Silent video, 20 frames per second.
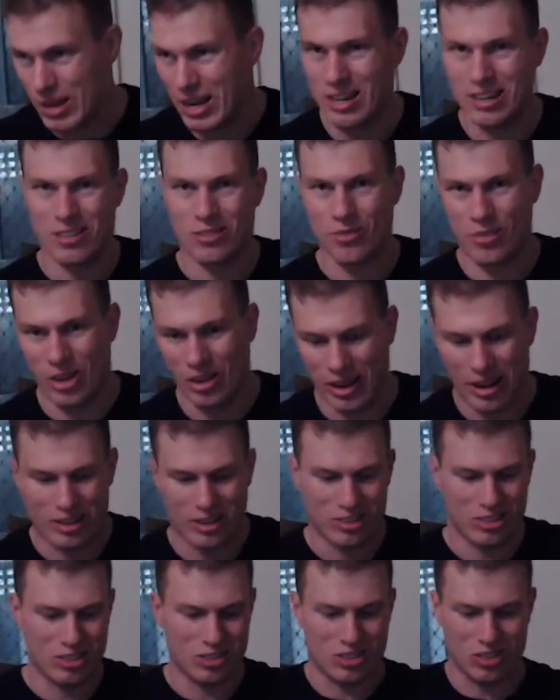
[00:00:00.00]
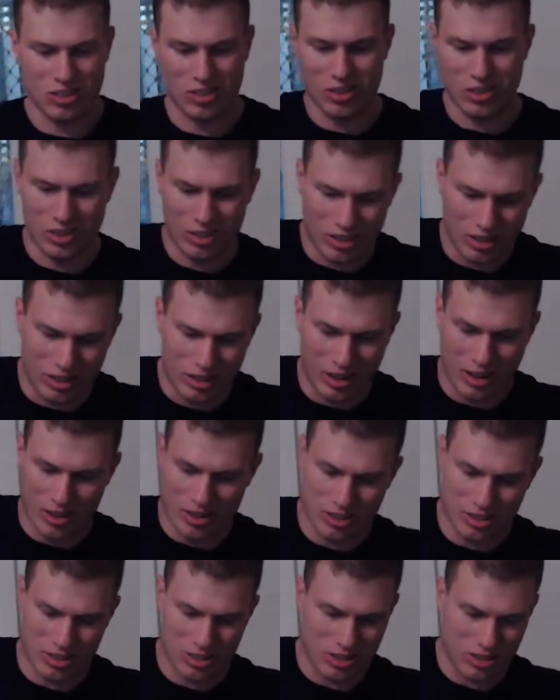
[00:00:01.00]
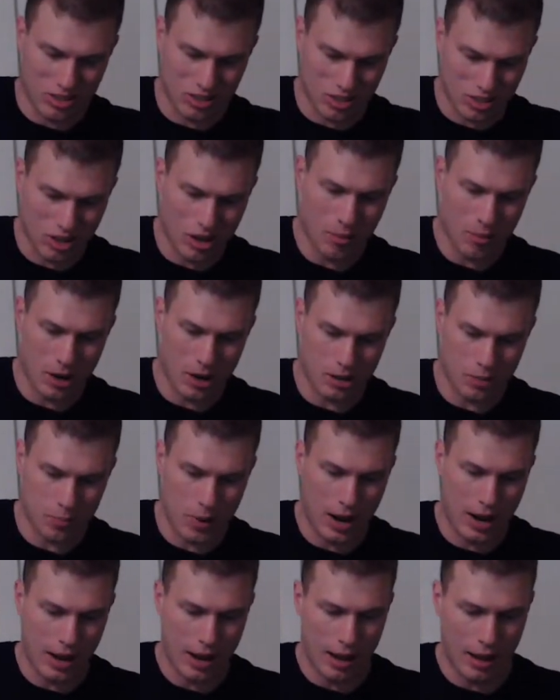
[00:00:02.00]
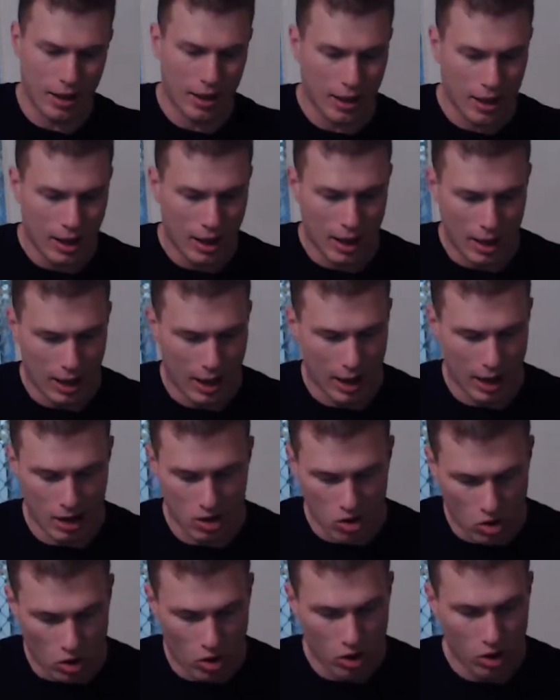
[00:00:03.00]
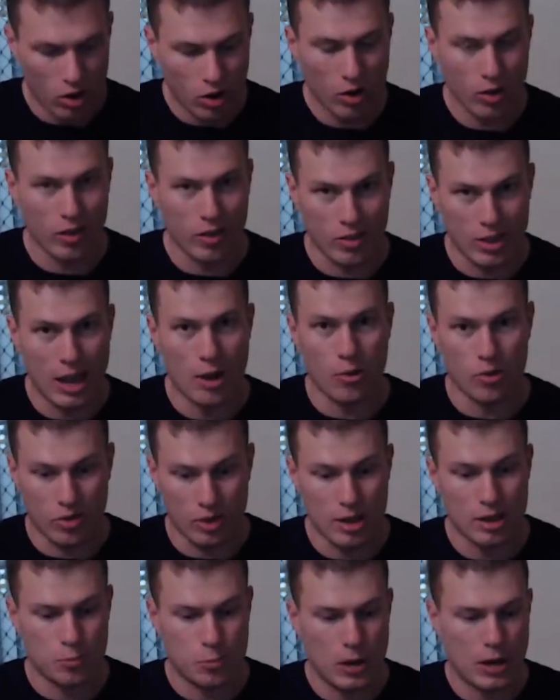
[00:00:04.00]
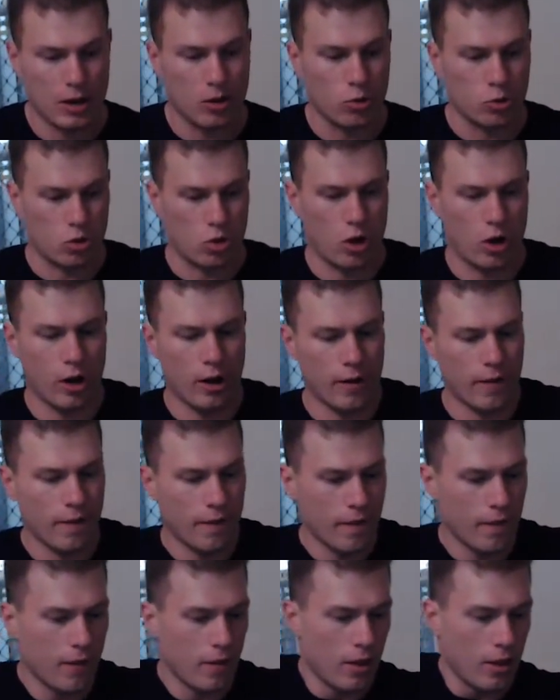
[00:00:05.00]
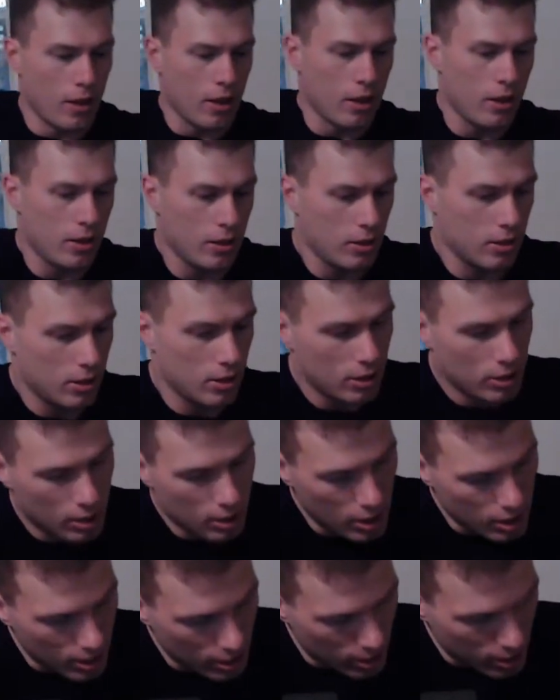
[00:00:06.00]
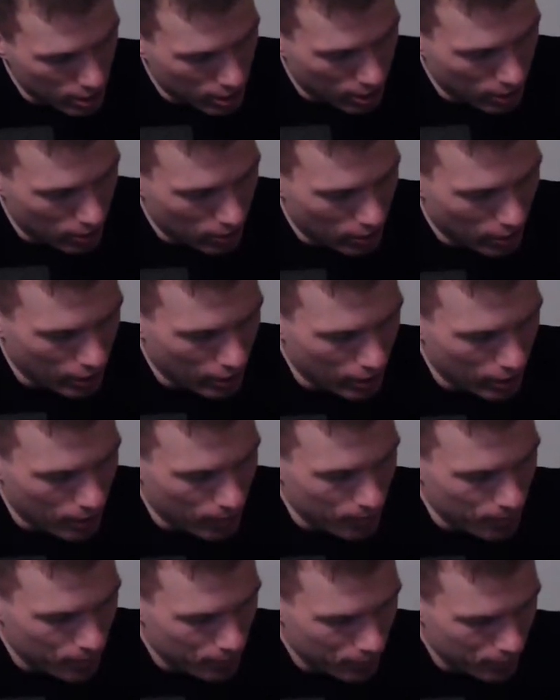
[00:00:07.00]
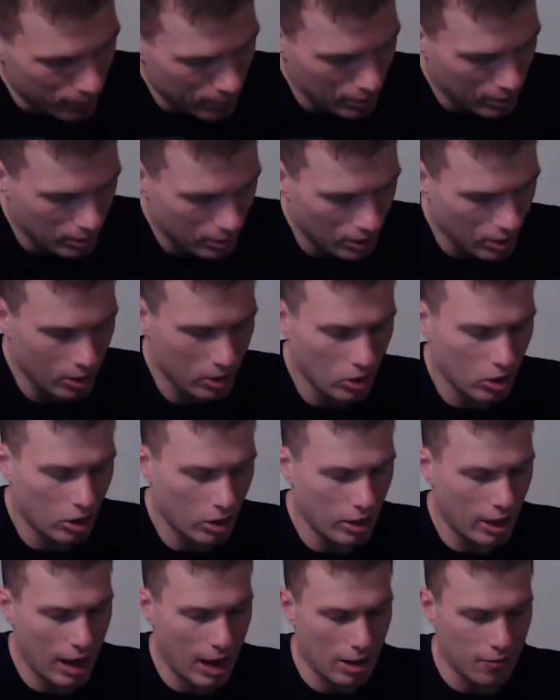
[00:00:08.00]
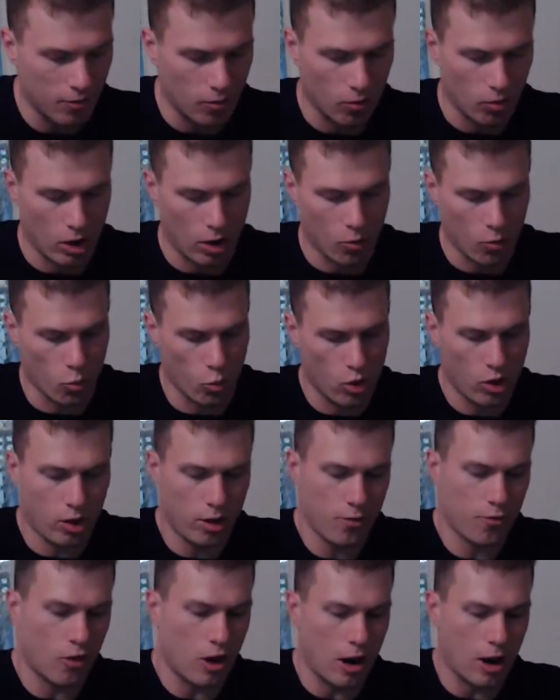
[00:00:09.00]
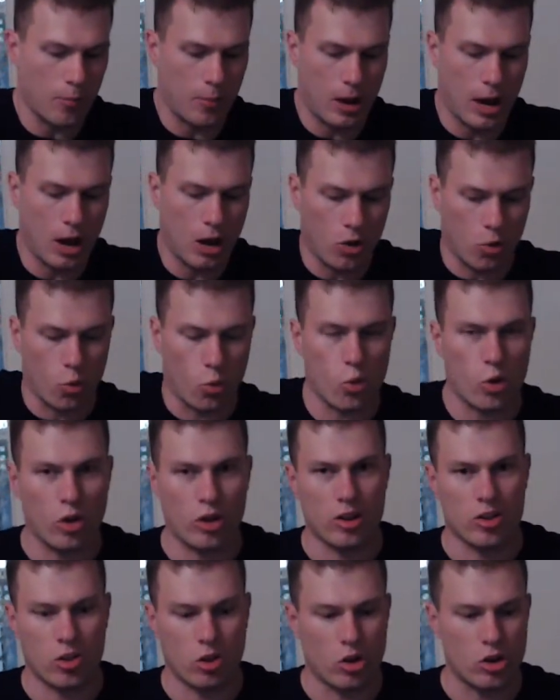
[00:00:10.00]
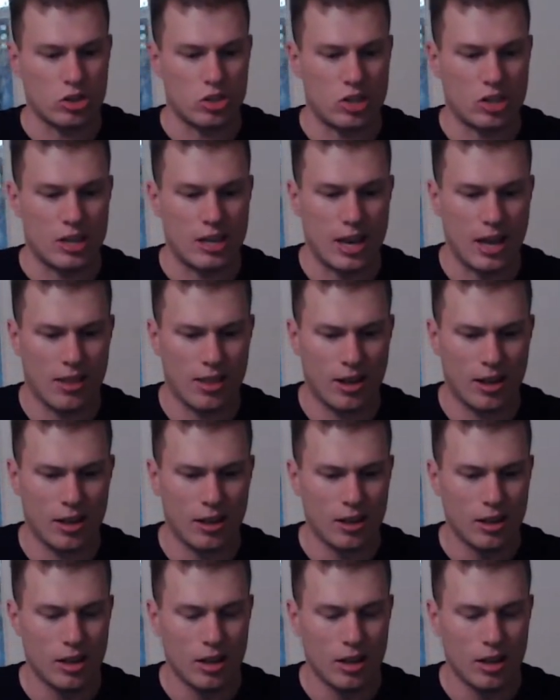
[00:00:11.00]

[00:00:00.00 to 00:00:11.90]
I just feel that it's just so much better. And not only that, with these pedals, right, you can either have them like really far apart or really close together.